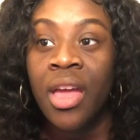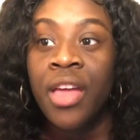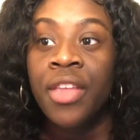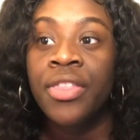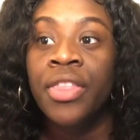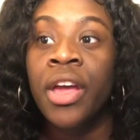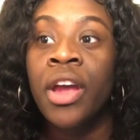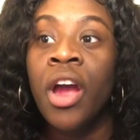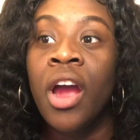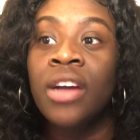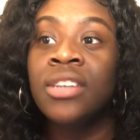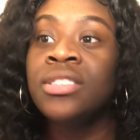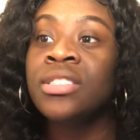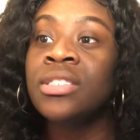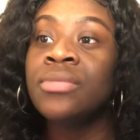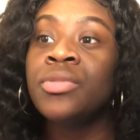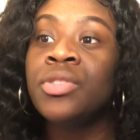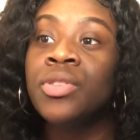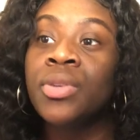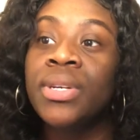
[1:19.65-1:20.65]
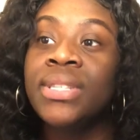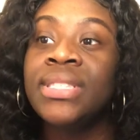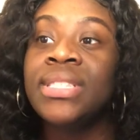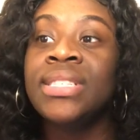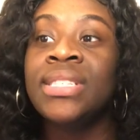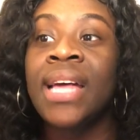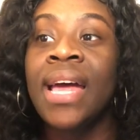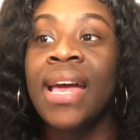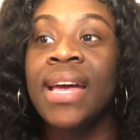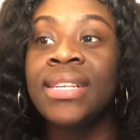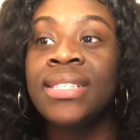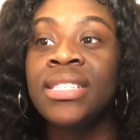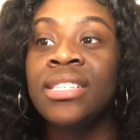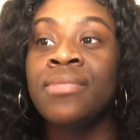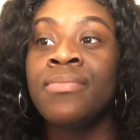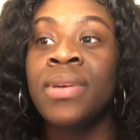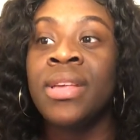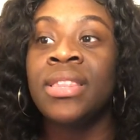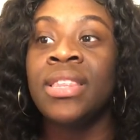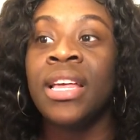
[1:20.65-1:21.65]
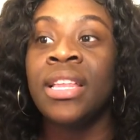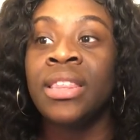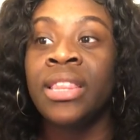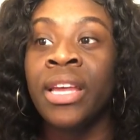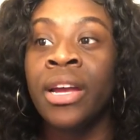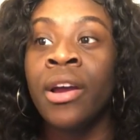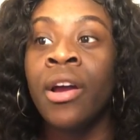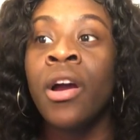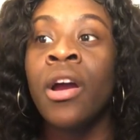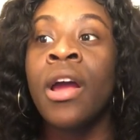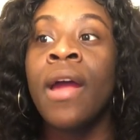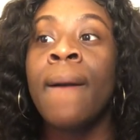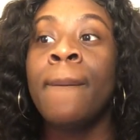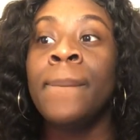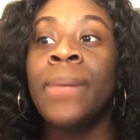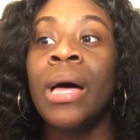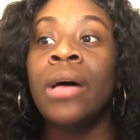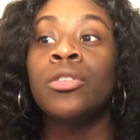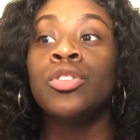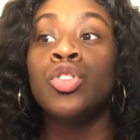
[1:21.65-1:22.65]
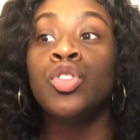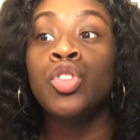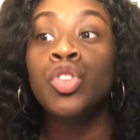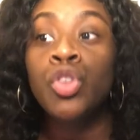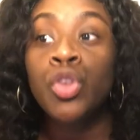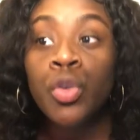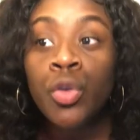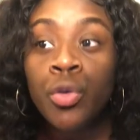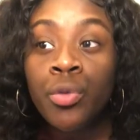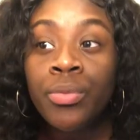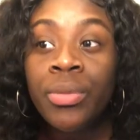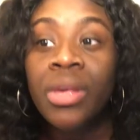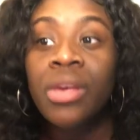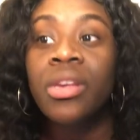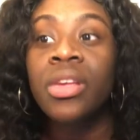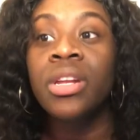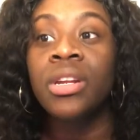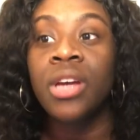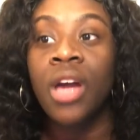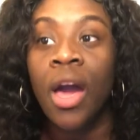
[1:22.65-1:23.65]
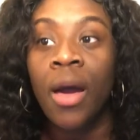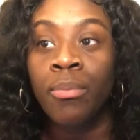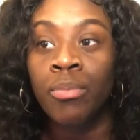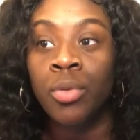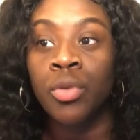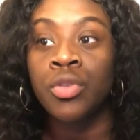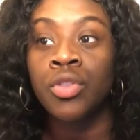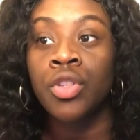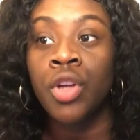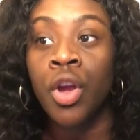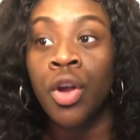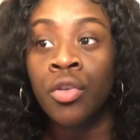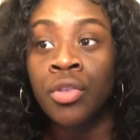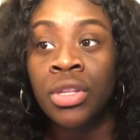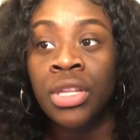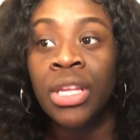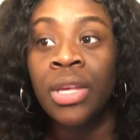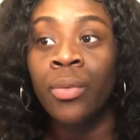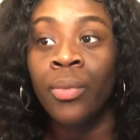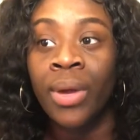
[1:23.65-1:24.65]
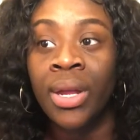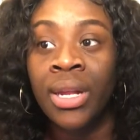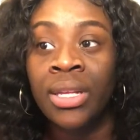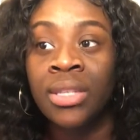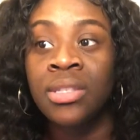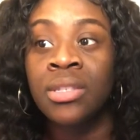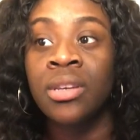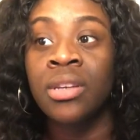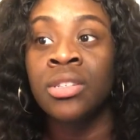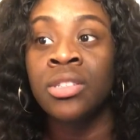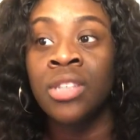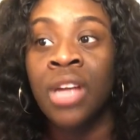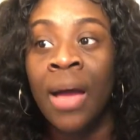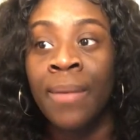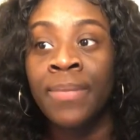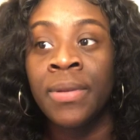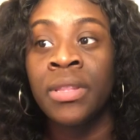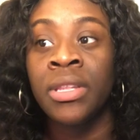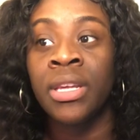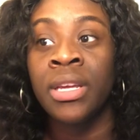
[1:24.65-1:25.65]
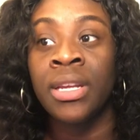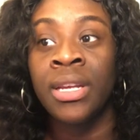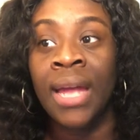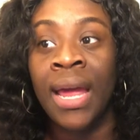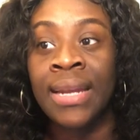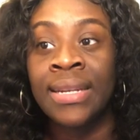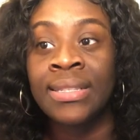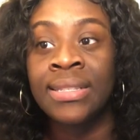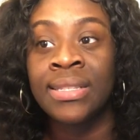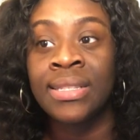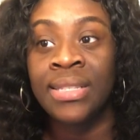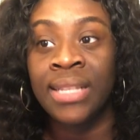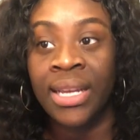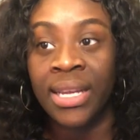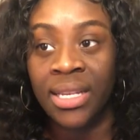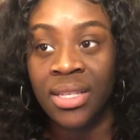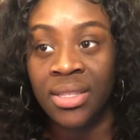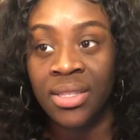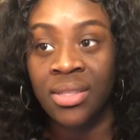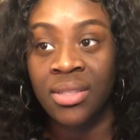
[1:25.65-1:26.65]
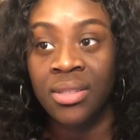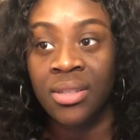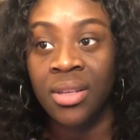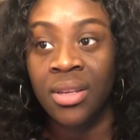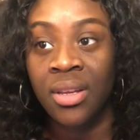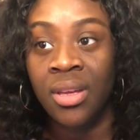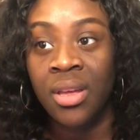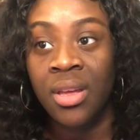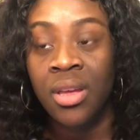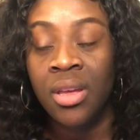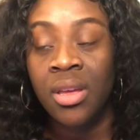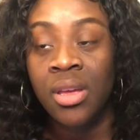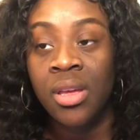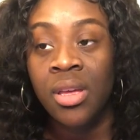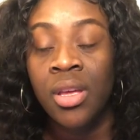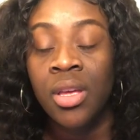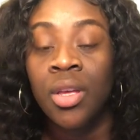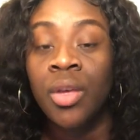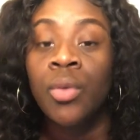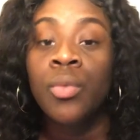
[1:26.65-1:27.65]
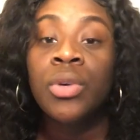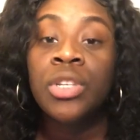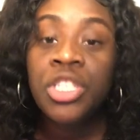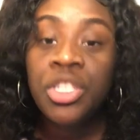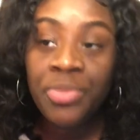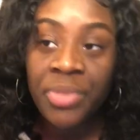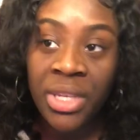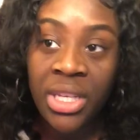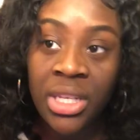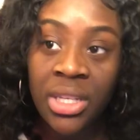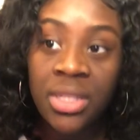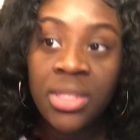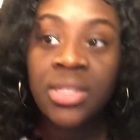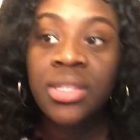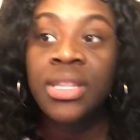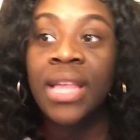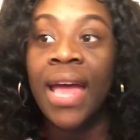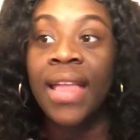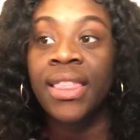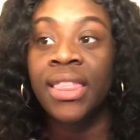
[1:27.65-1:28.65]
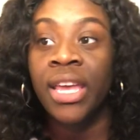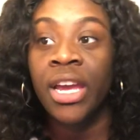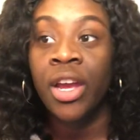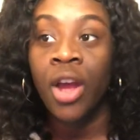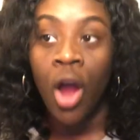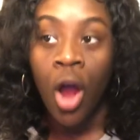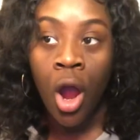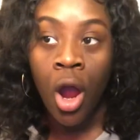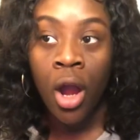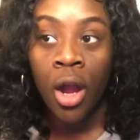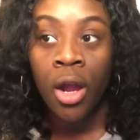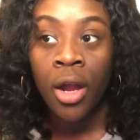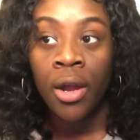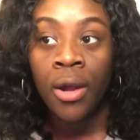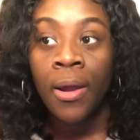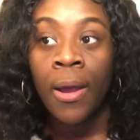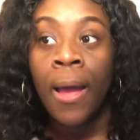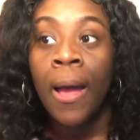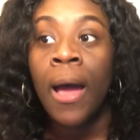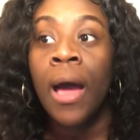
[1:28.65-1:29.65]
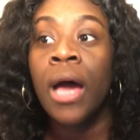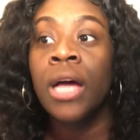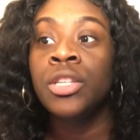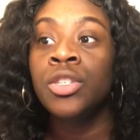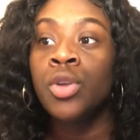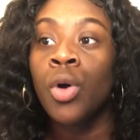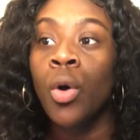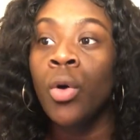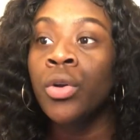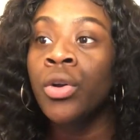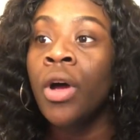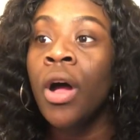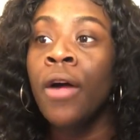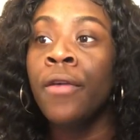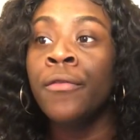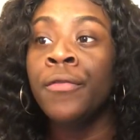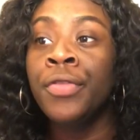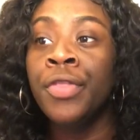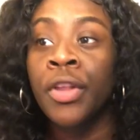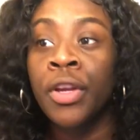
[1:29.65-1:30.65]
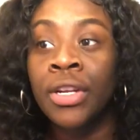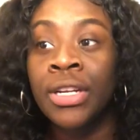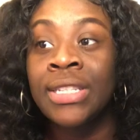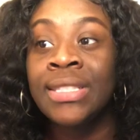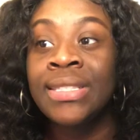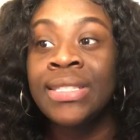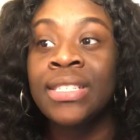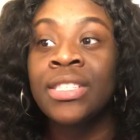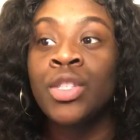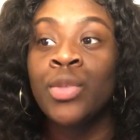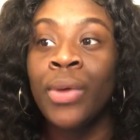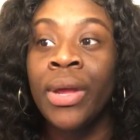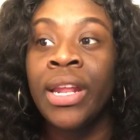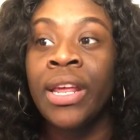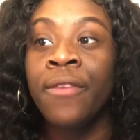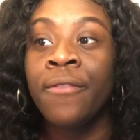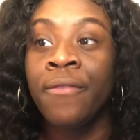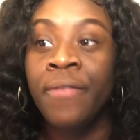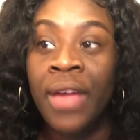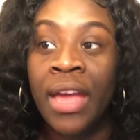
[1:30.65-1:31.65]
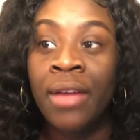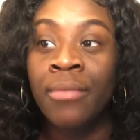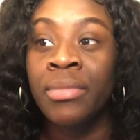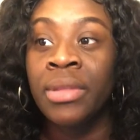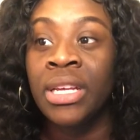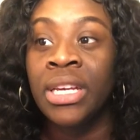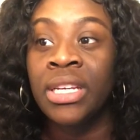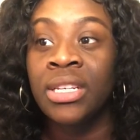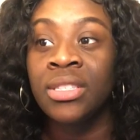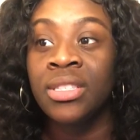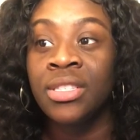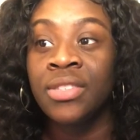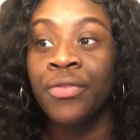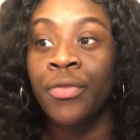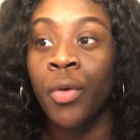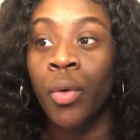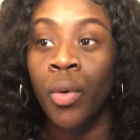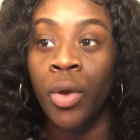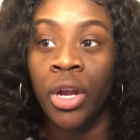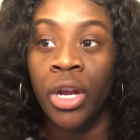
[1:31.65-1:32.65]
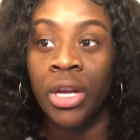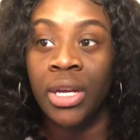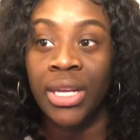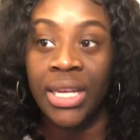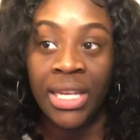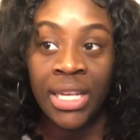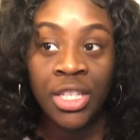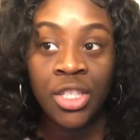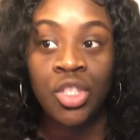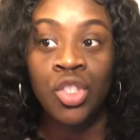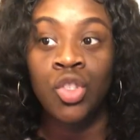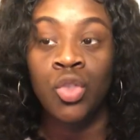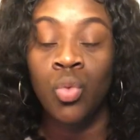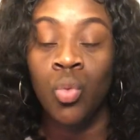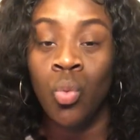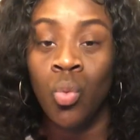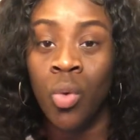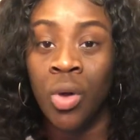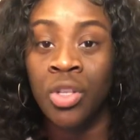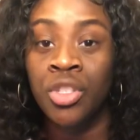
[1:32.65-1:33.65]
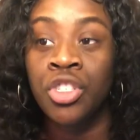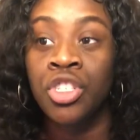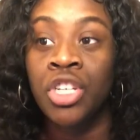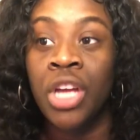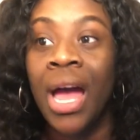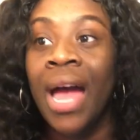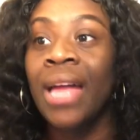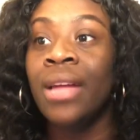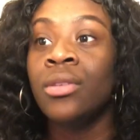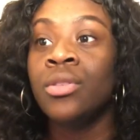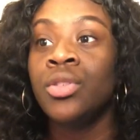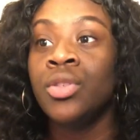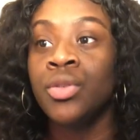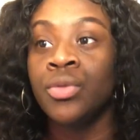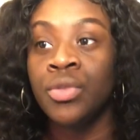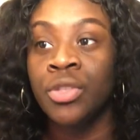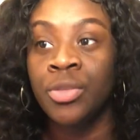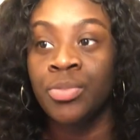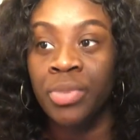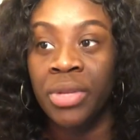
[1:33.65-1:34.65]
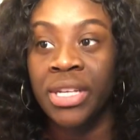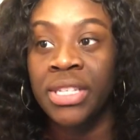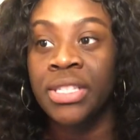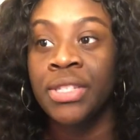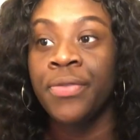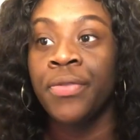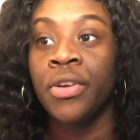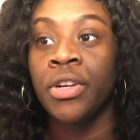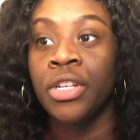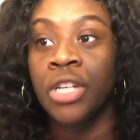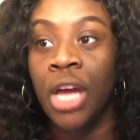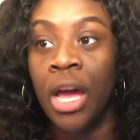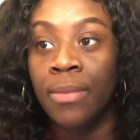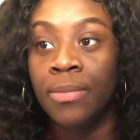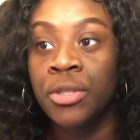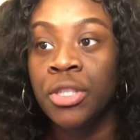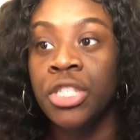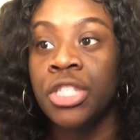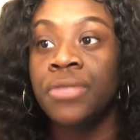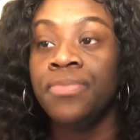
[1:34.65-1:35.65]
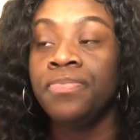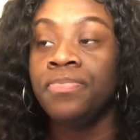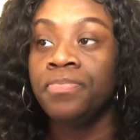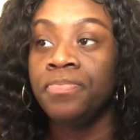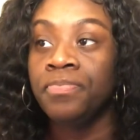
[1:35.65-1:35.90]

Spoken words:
there are some sources that estimate that there are about 2 million couples currently waiting to adopt in the United States, which means that there are a total of 36 waiting families for each one child who is placed for adoption.